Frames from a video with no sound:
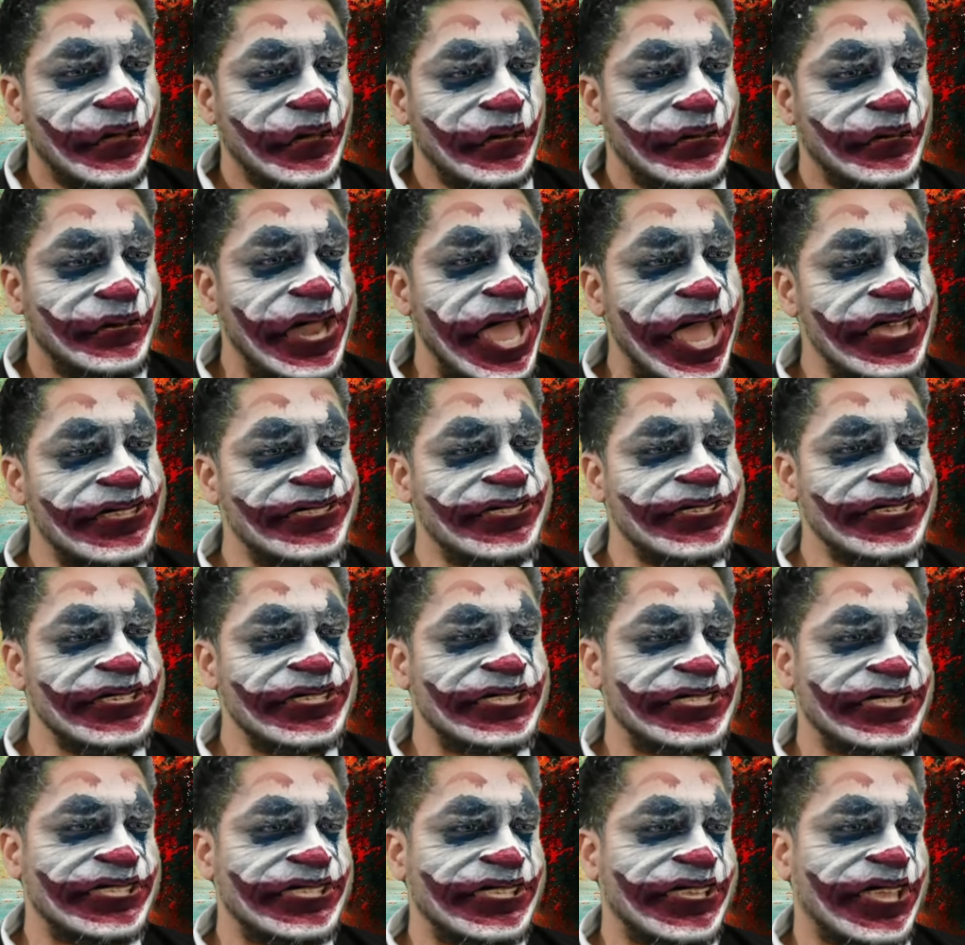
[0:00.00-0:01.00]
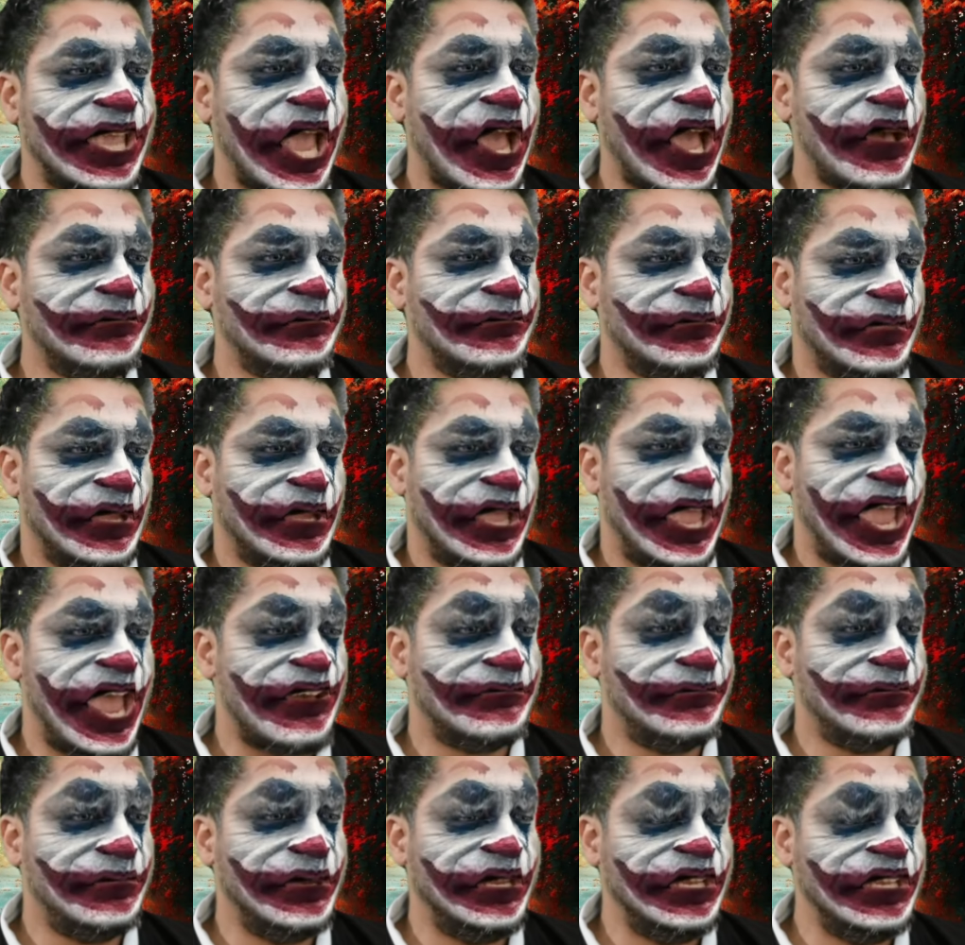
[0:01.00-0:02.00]
Nazi scum
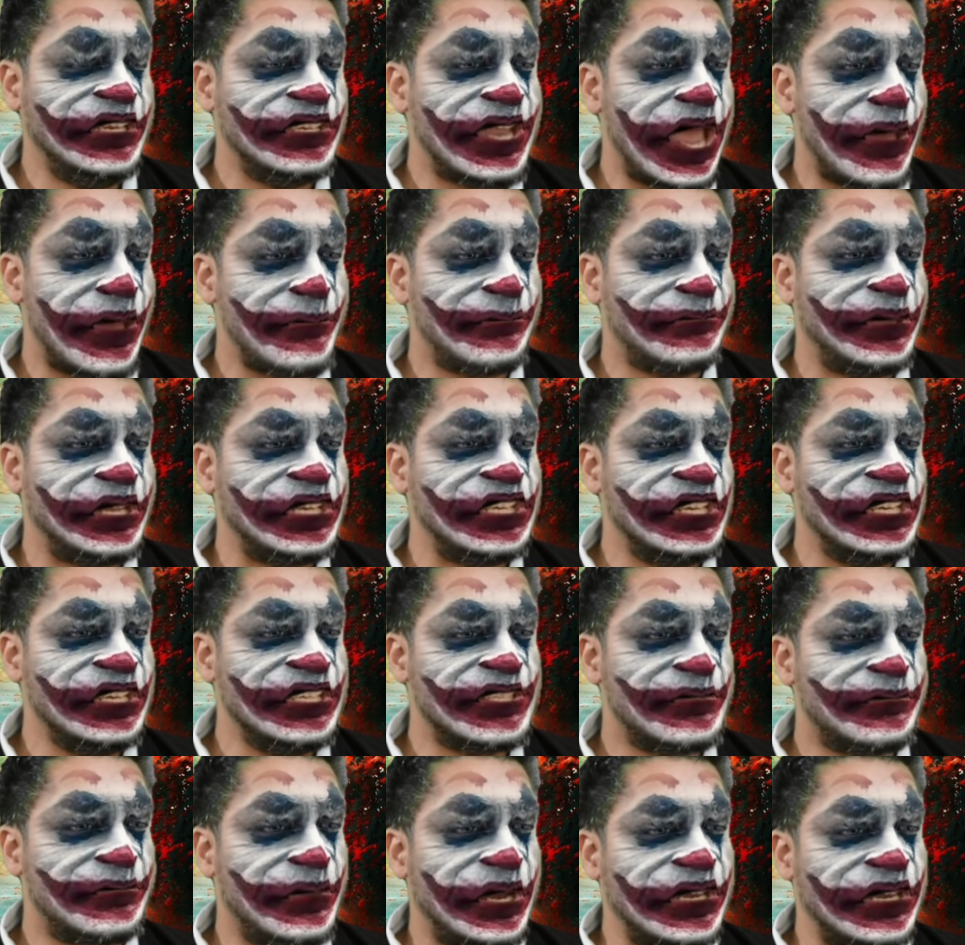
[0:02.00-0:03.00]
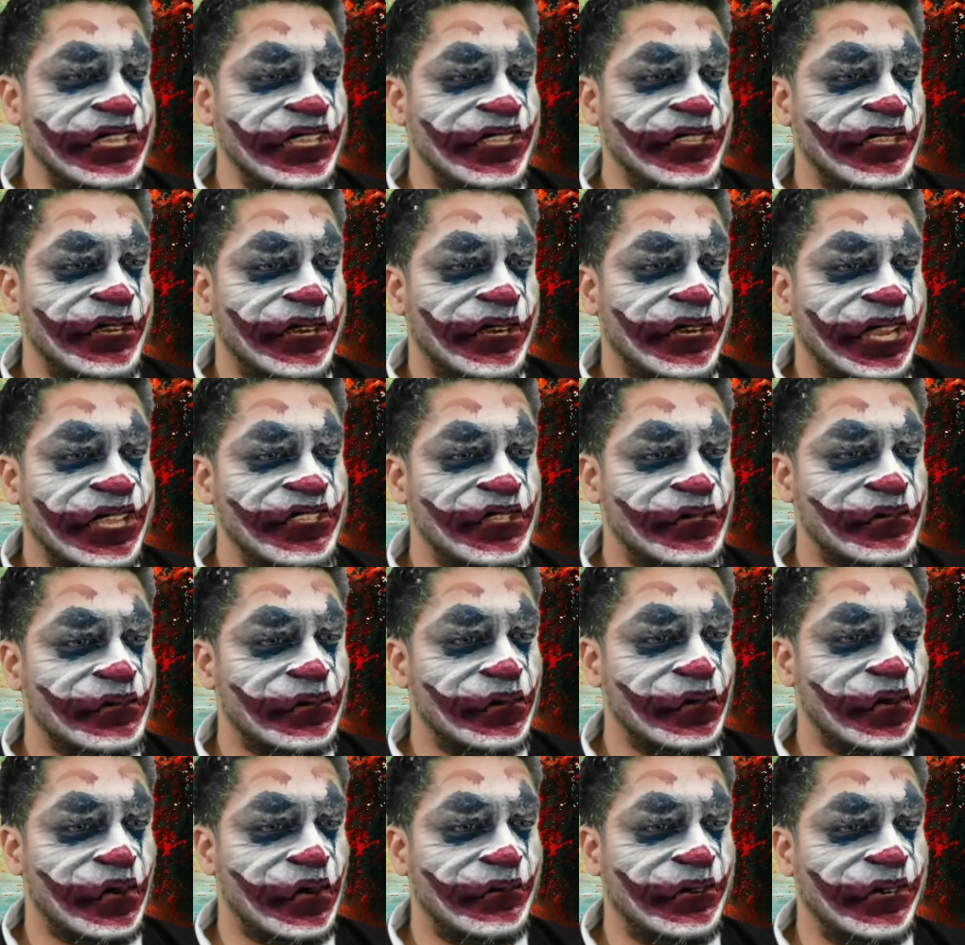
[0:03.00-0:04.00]
have been rapidly spreading their
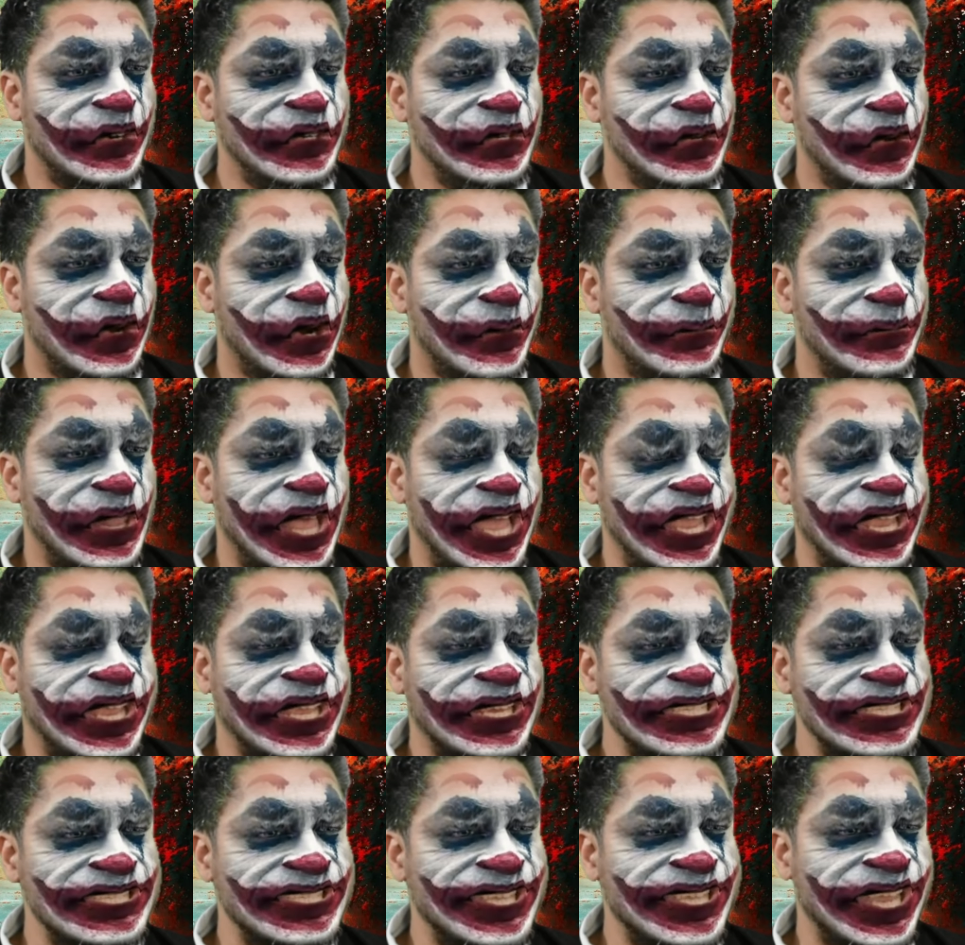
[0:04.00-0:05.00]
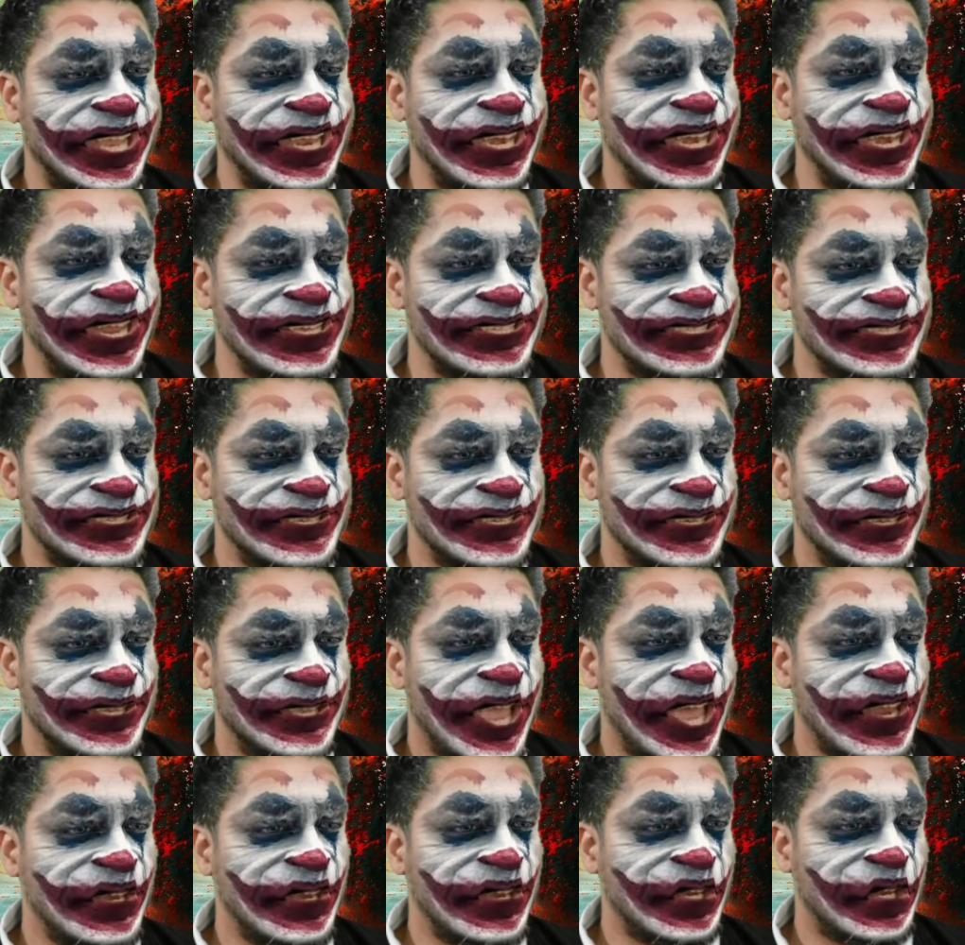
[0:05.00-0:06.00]
control over Europe like a sickness,
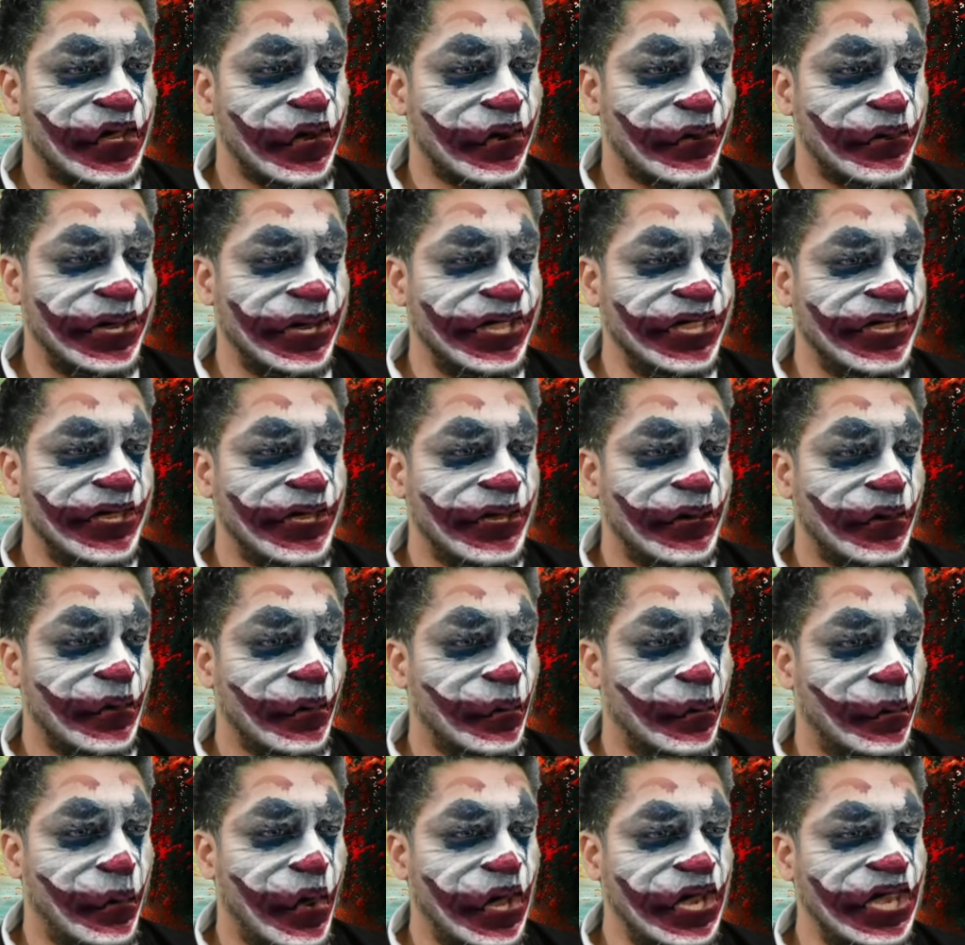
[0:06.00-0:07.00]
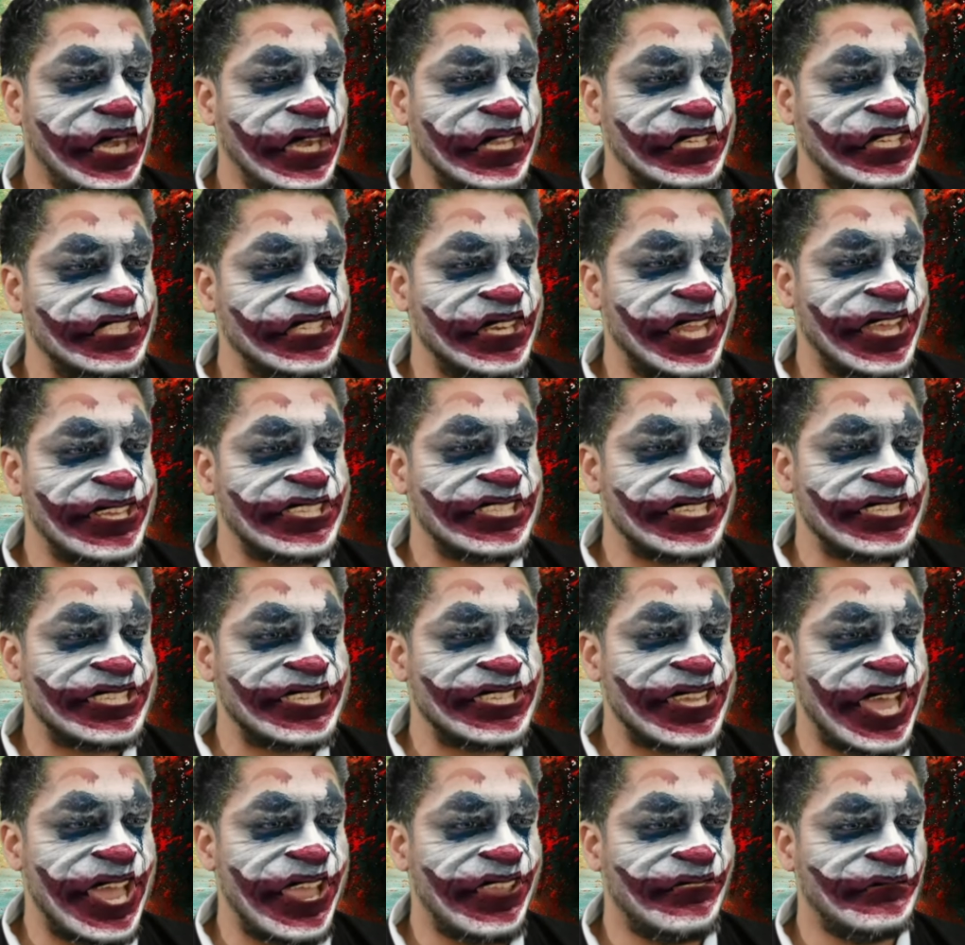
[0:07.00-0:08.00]
conquering one nation at a
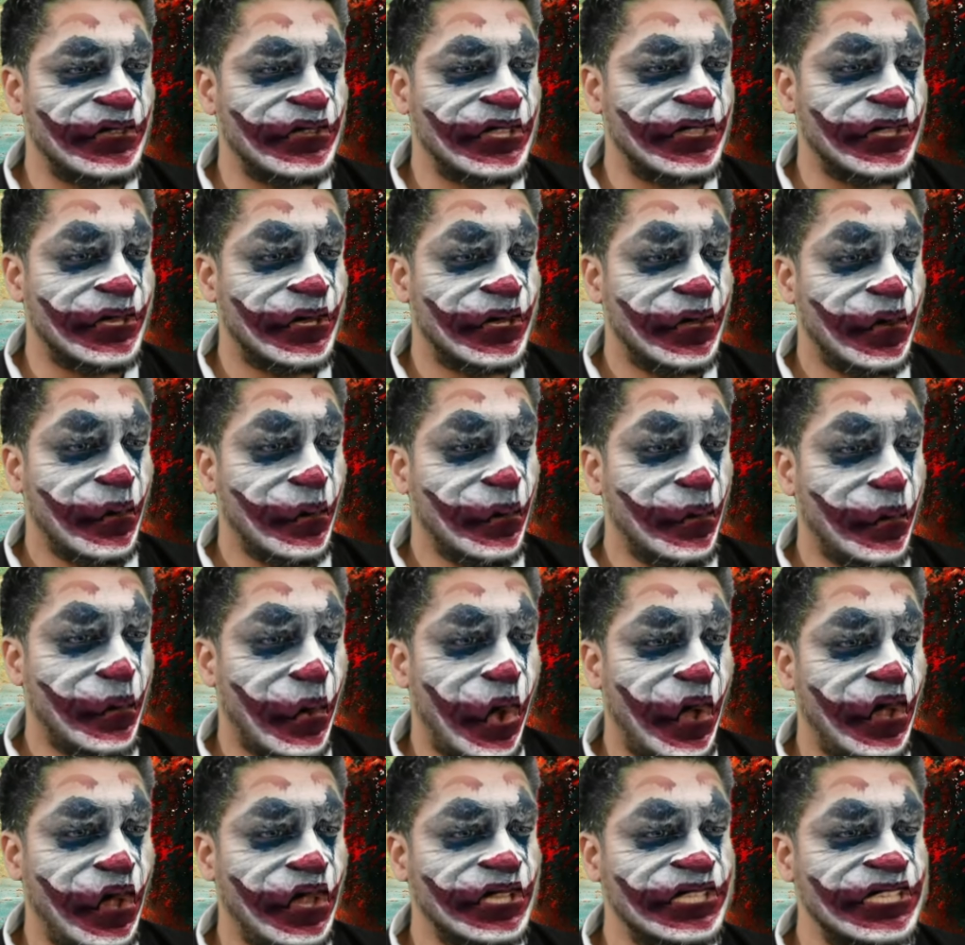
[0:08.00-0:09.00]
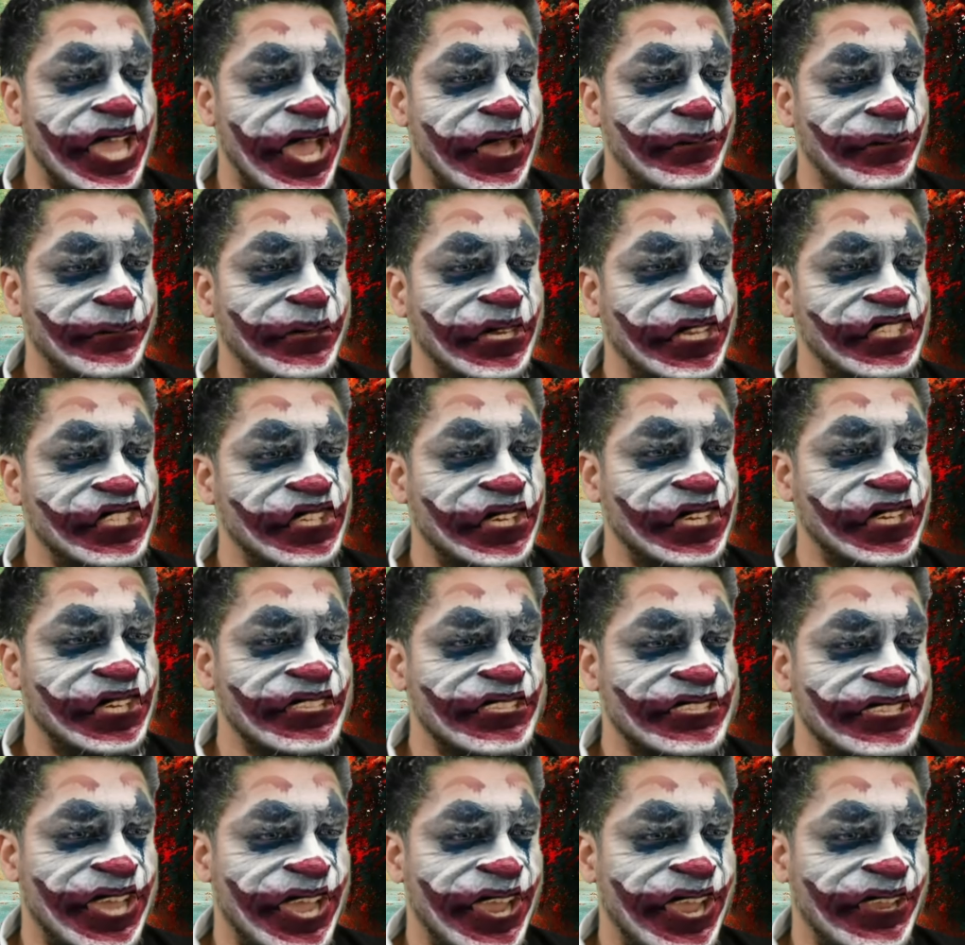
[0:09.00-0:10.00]
time with world domination
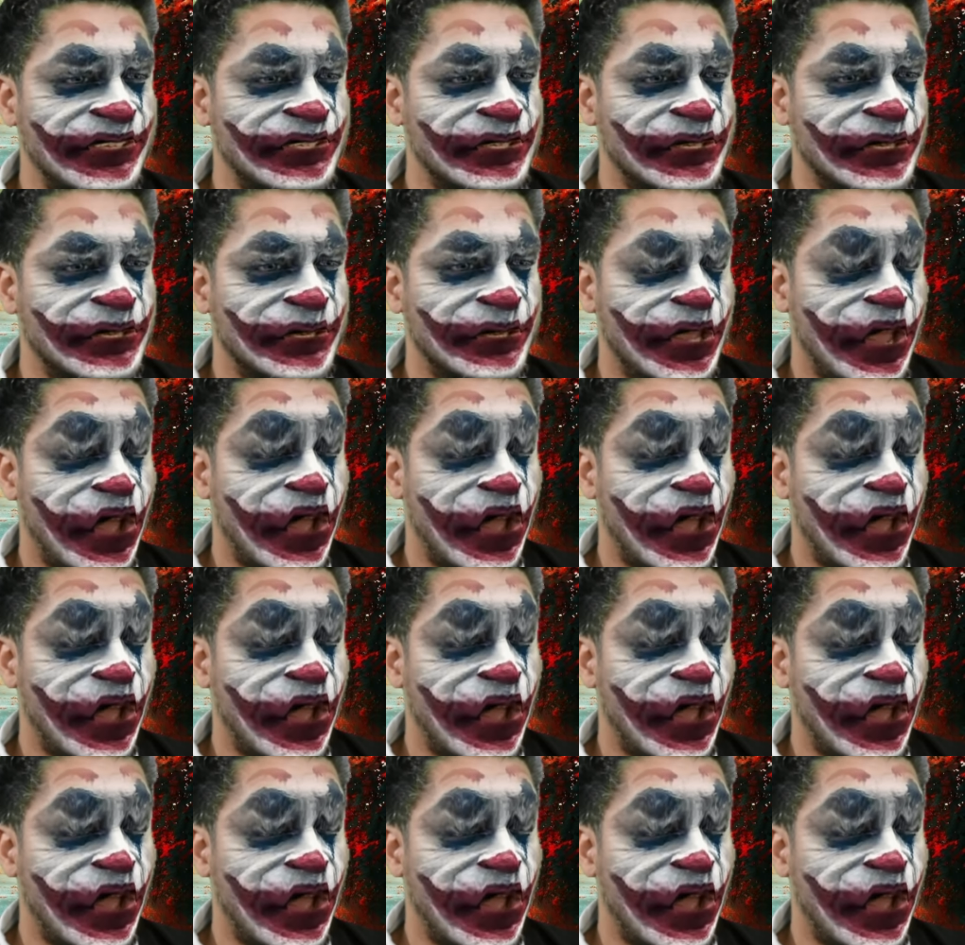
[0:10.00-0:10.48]
in sight.